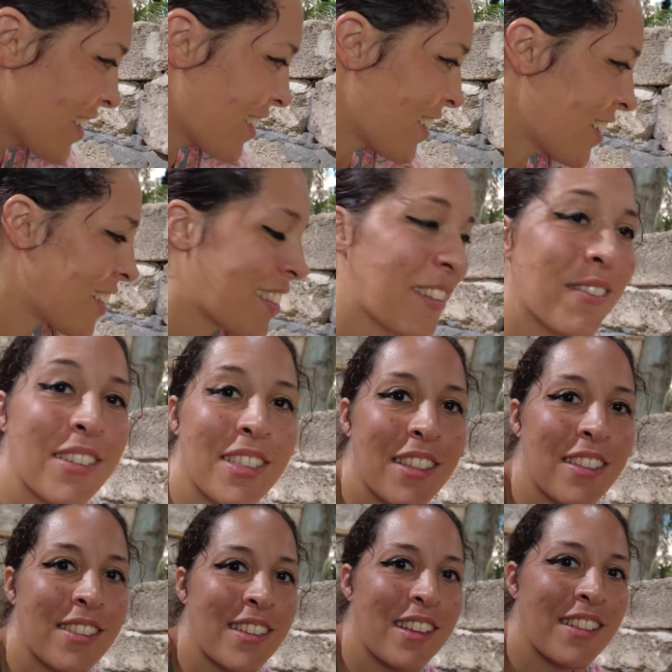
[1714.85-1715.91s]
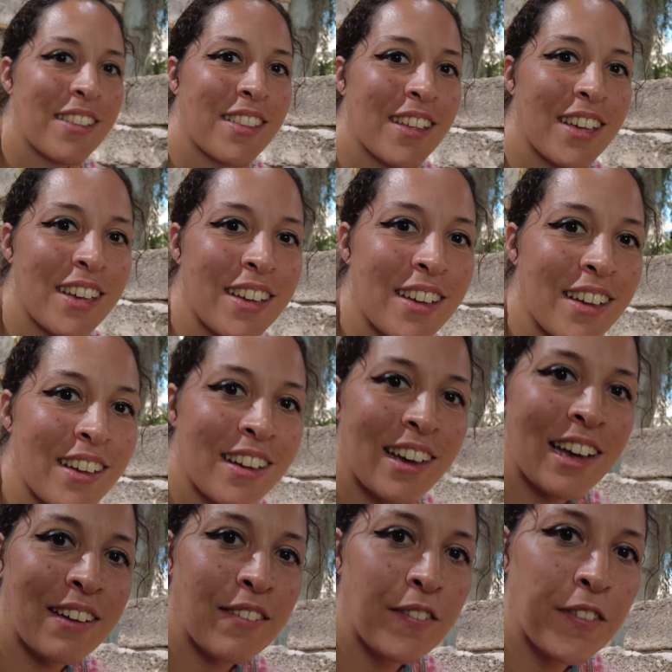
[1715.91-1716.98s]
let's see what this tastes like.
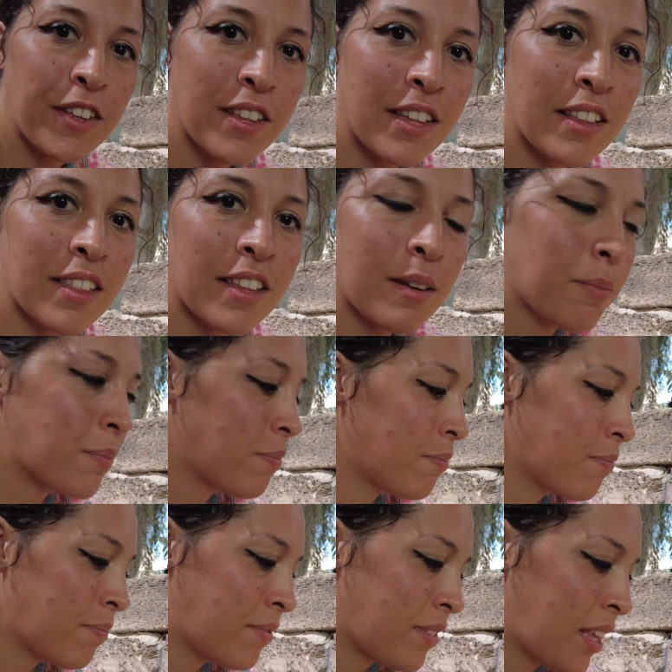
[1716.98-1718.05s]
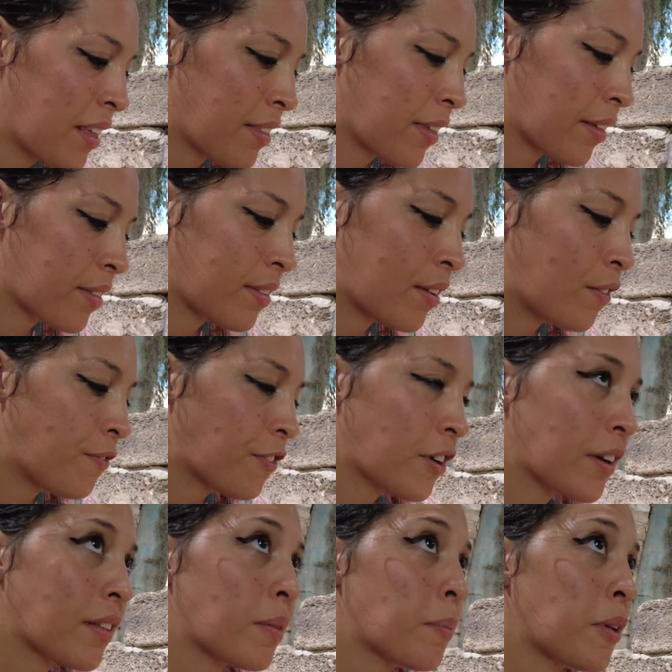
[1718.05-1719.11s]
I have a feeling it's gonna taste like sulfur.
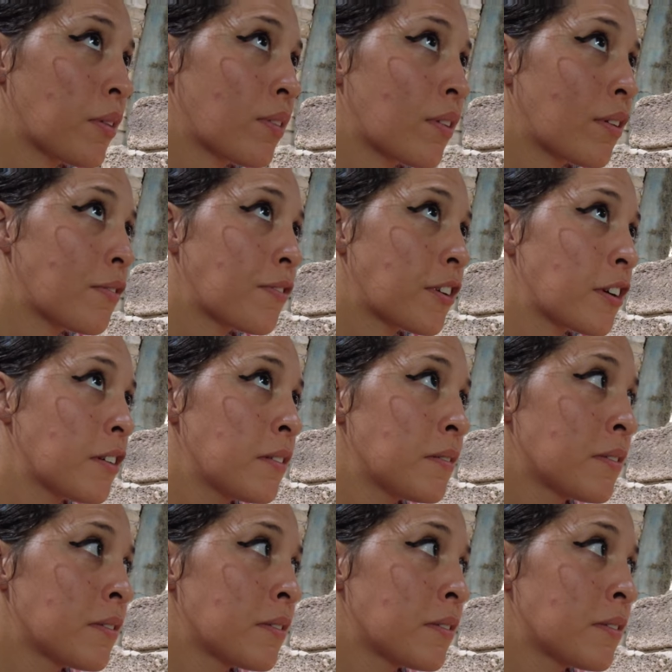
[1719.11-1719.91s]
I smell sulfur.